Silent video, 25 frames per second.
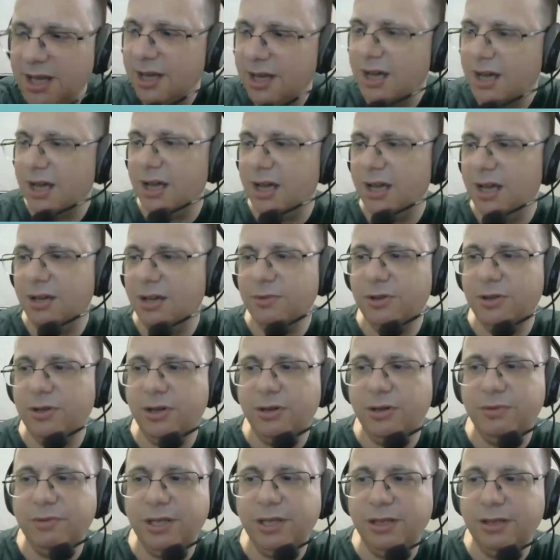I'm
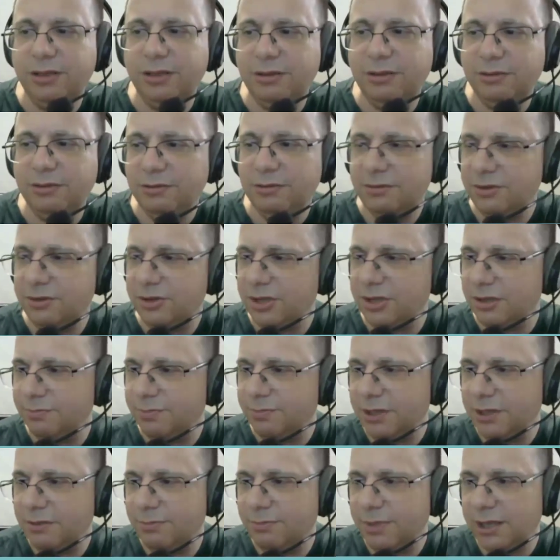going to jump
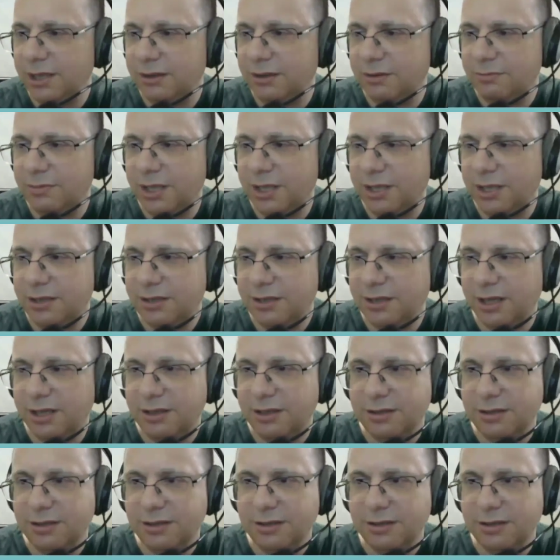in back to my
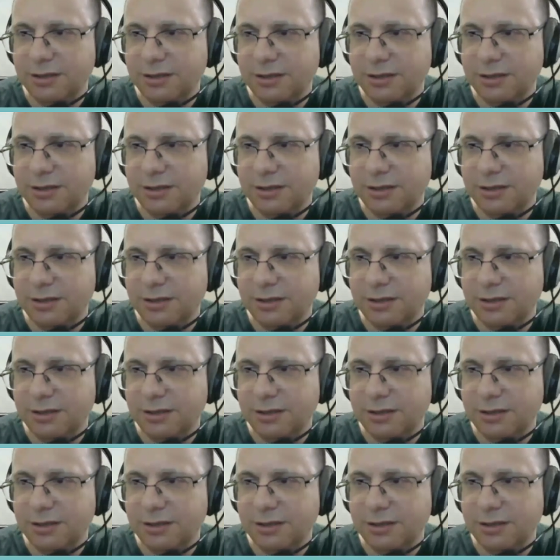slides.